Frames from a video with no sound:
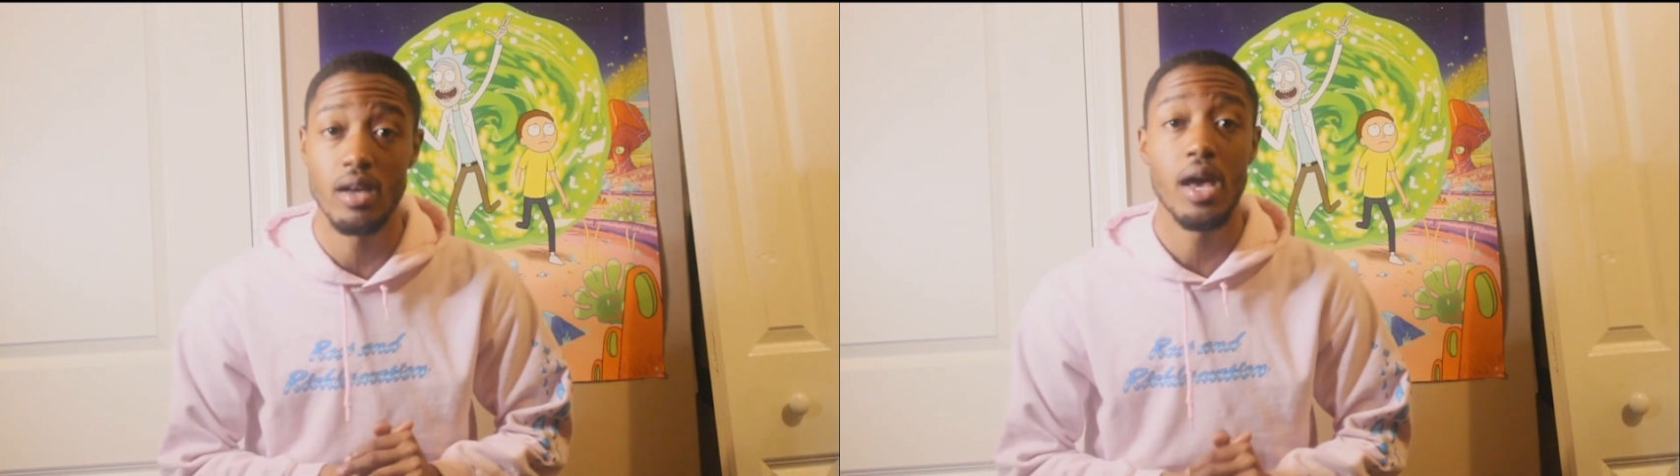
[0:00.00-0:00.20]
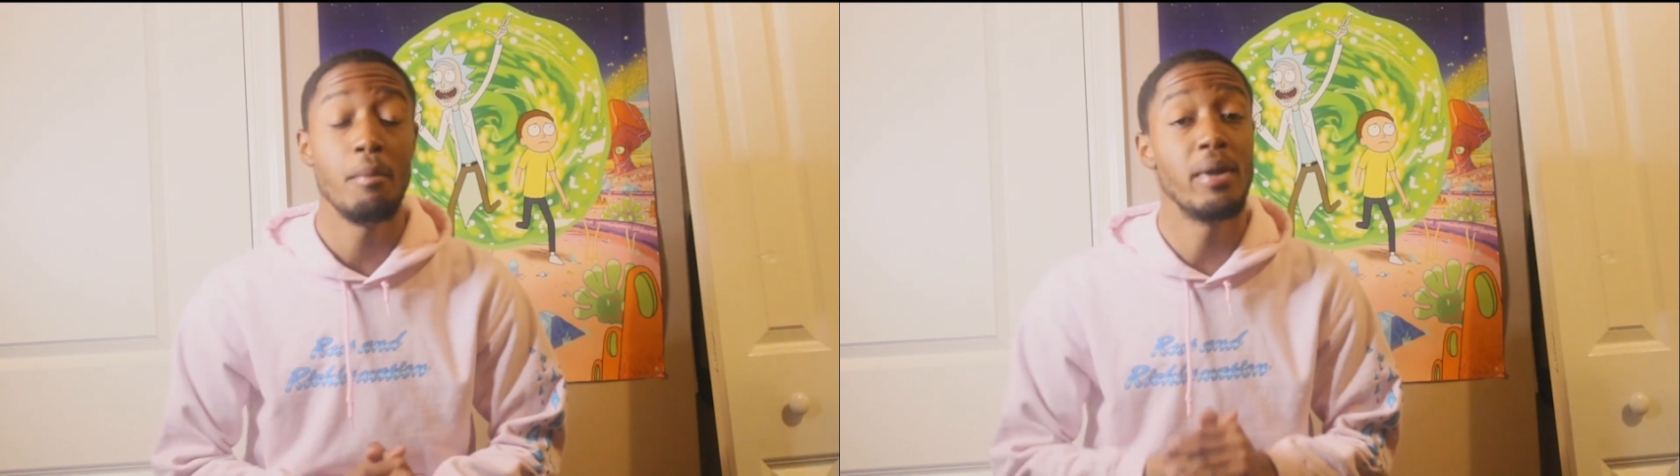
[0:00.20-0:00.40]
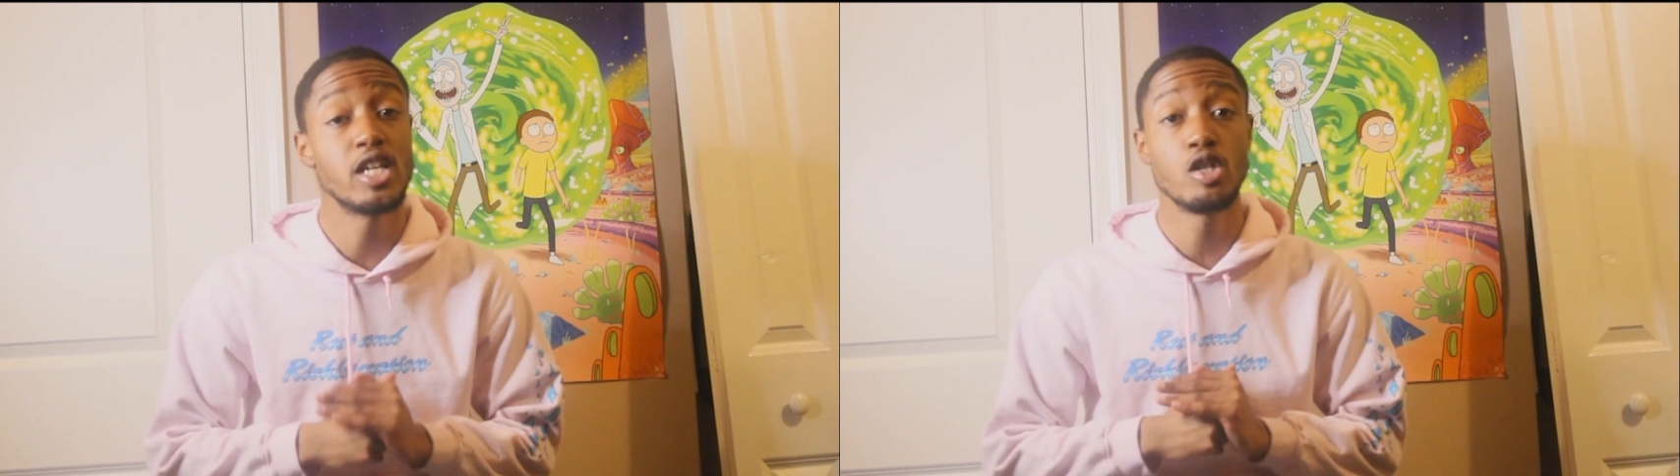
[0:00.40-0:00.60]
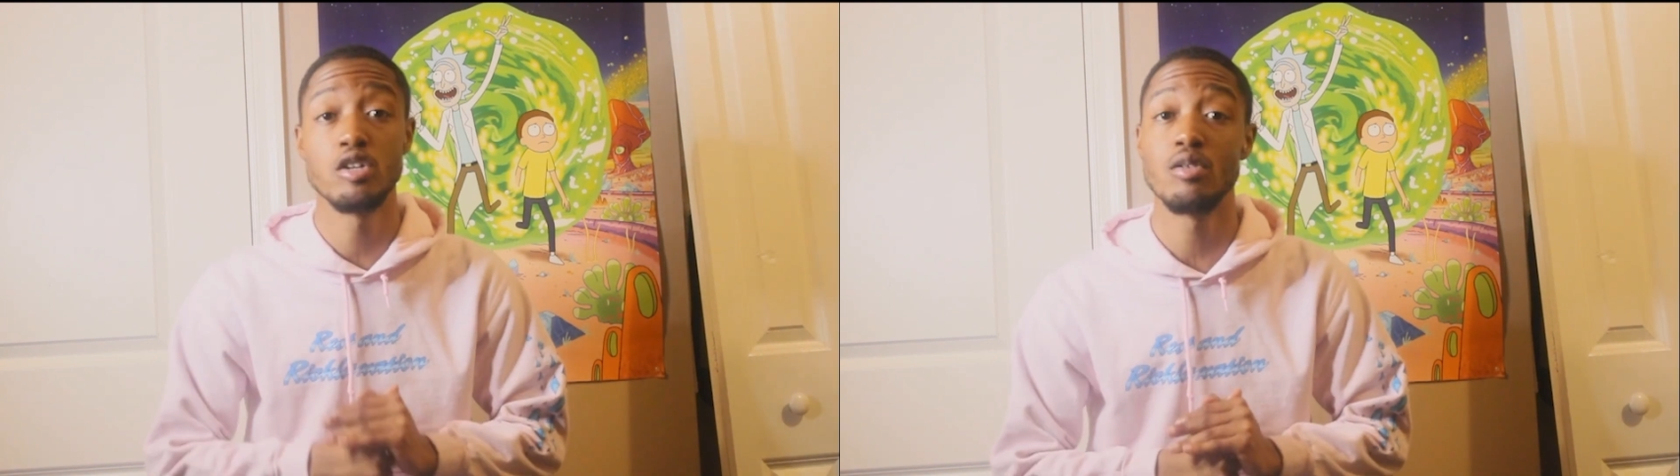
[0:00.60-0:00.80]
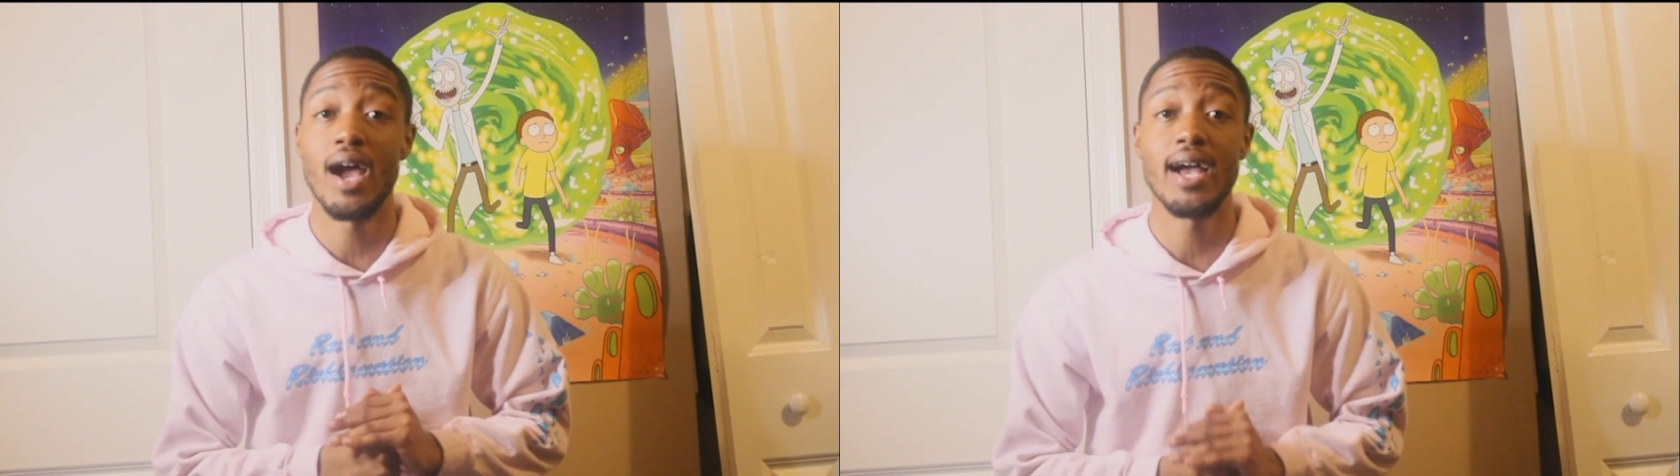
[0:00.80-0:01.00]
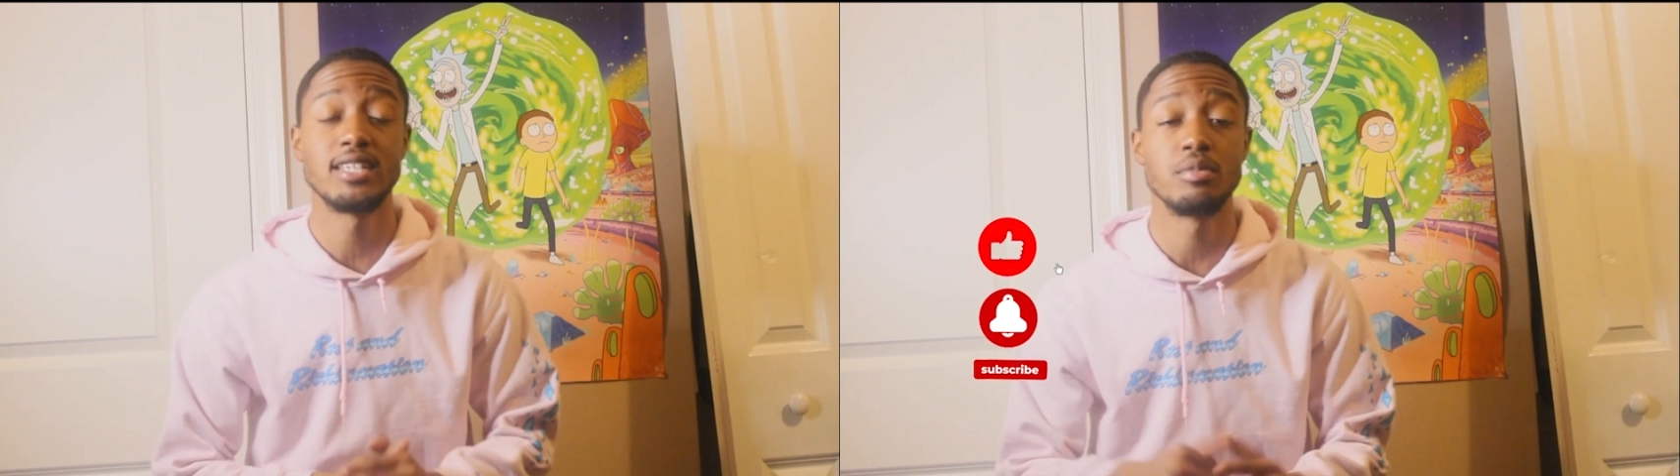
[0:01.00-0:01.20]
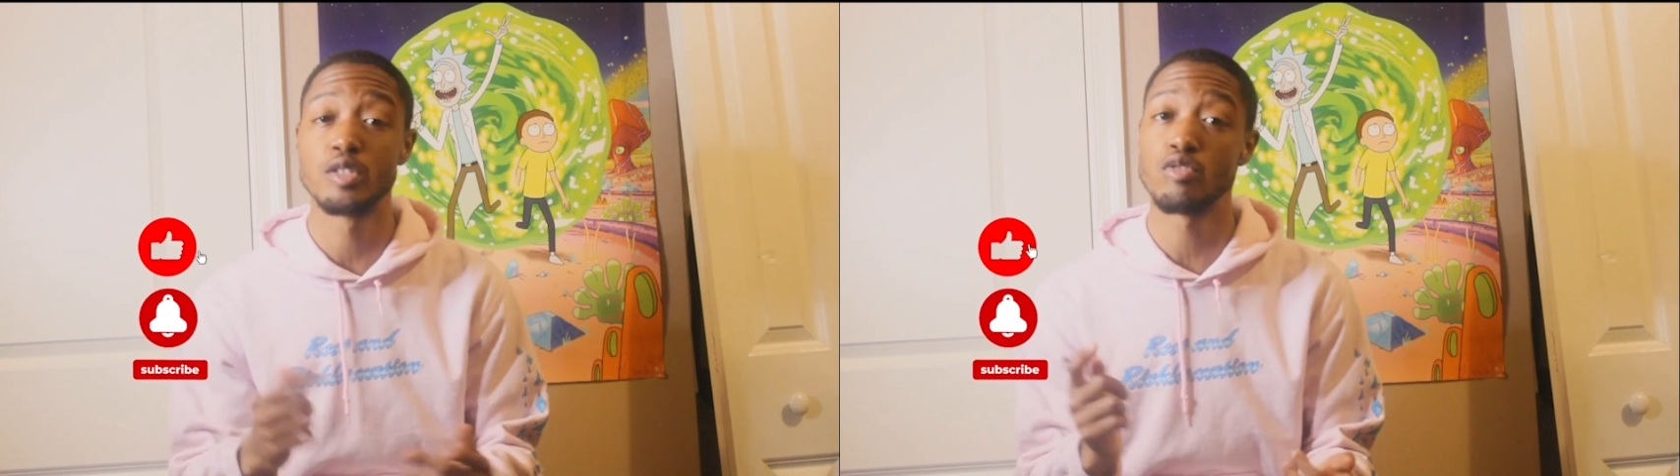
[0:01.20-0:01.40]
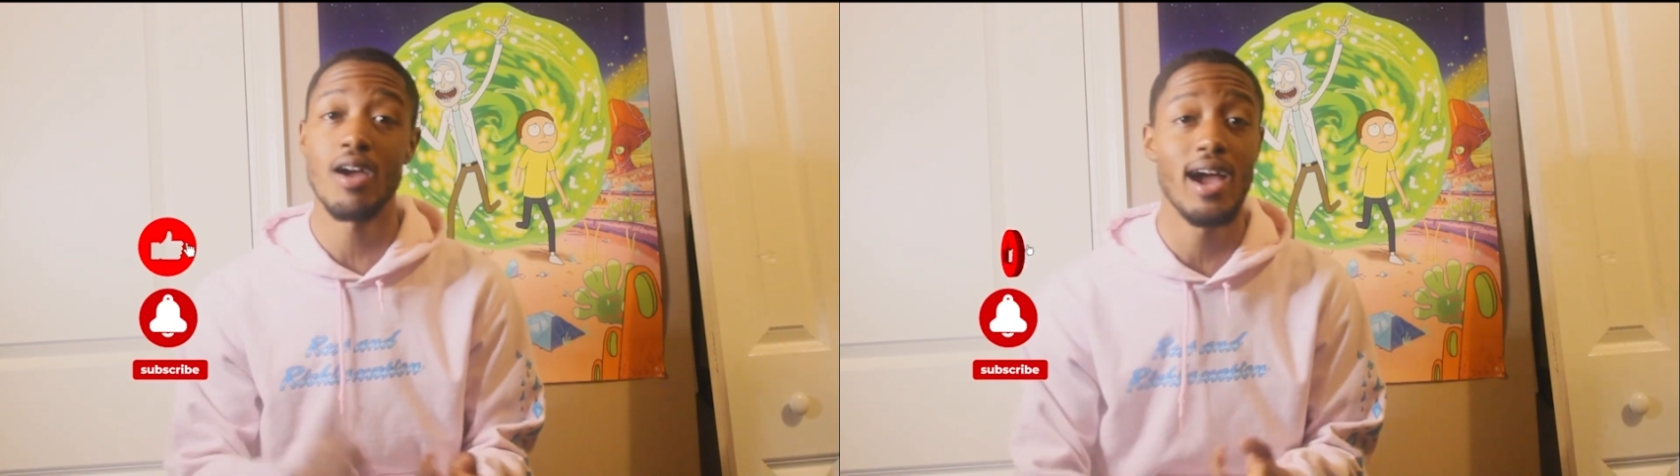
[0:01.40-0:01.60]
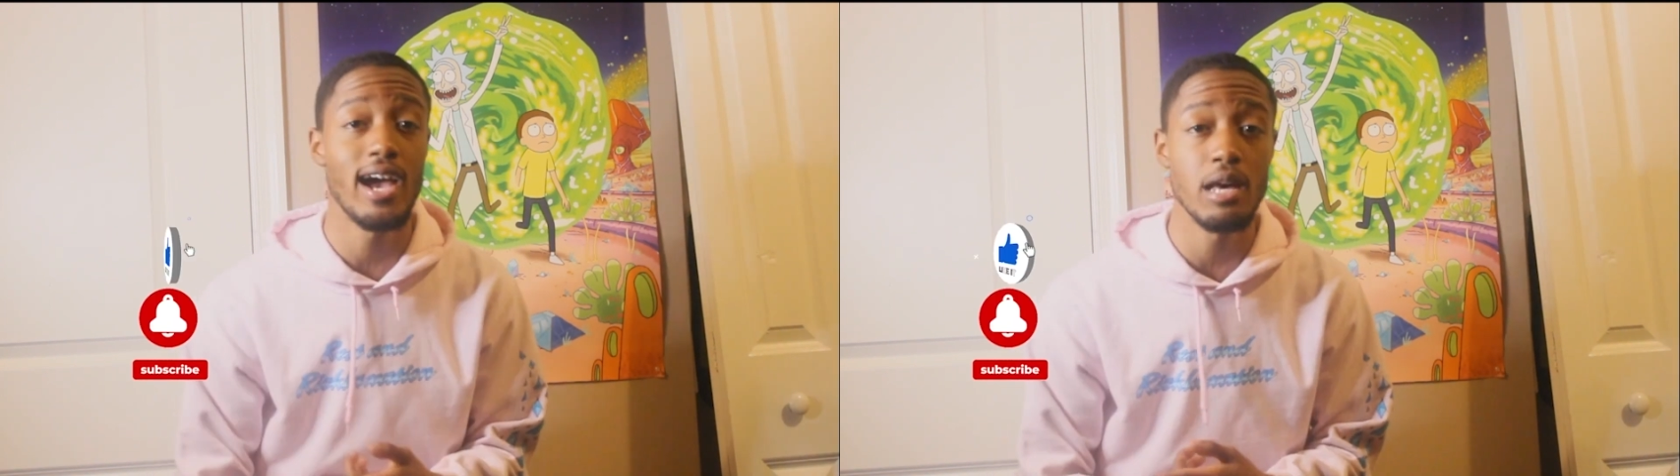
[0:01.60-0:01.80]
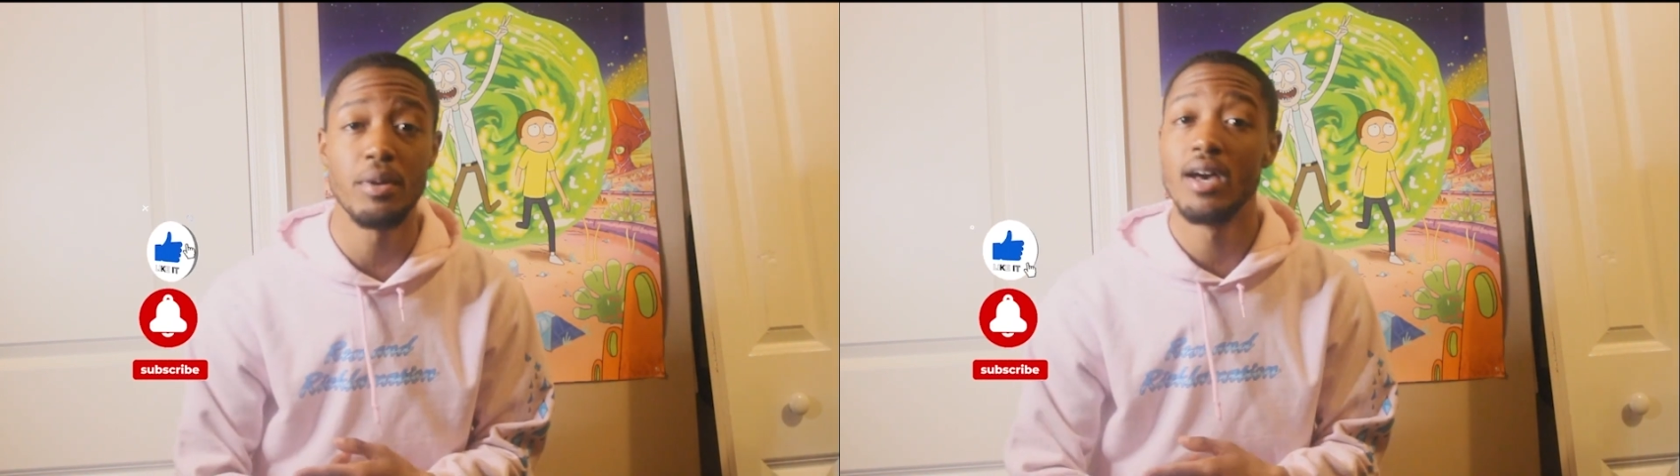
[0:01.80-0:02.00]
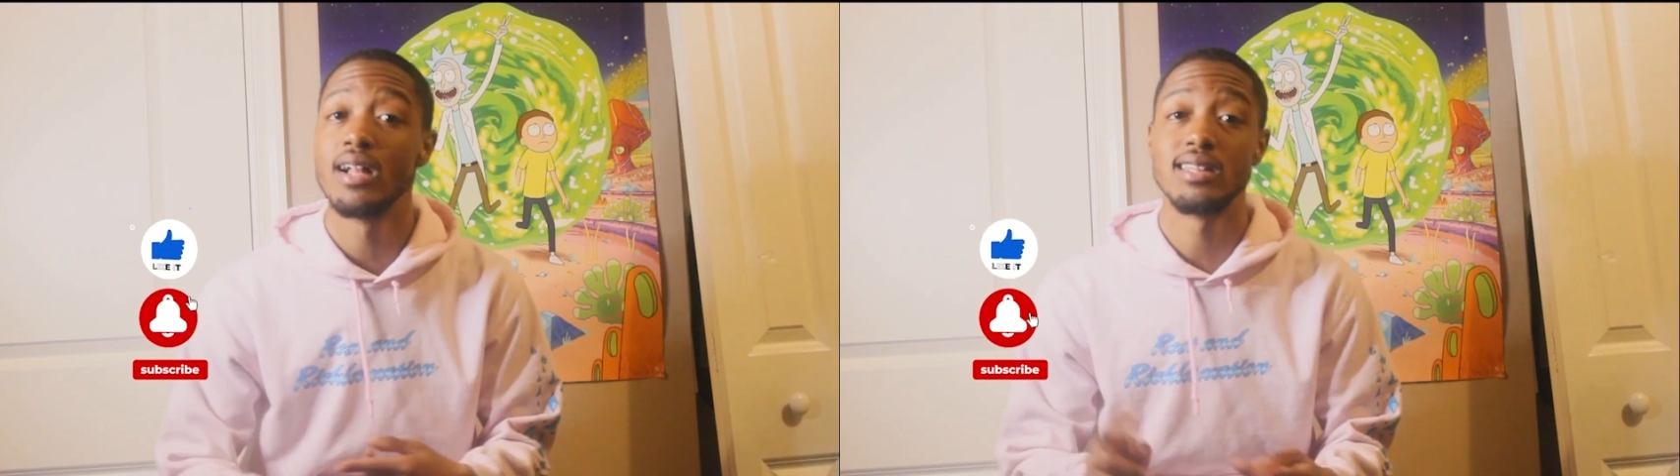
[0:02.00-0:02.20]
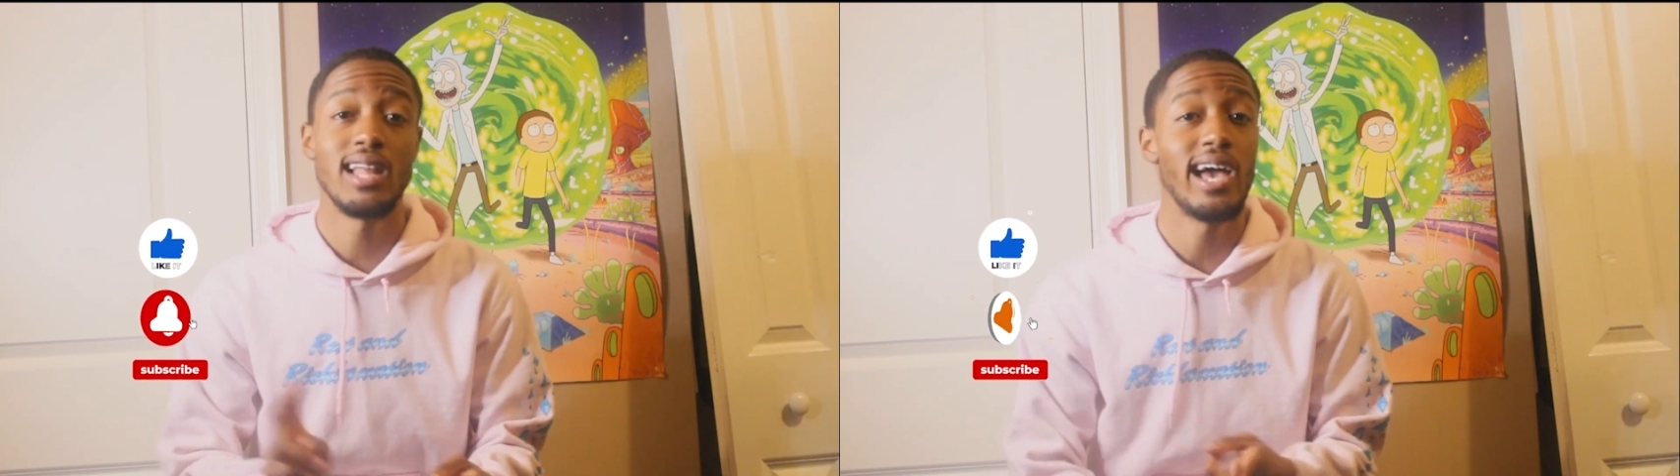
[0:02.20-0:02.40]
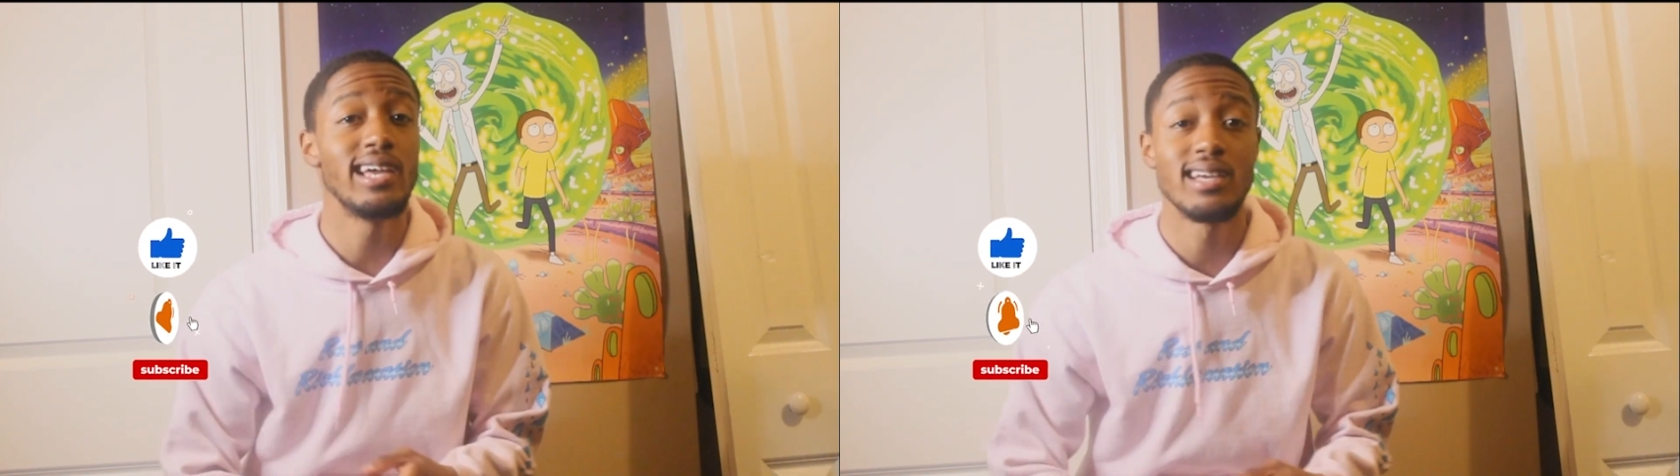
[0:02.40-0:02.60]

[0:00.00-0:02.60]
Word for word: Make sure you guys subscribe, like,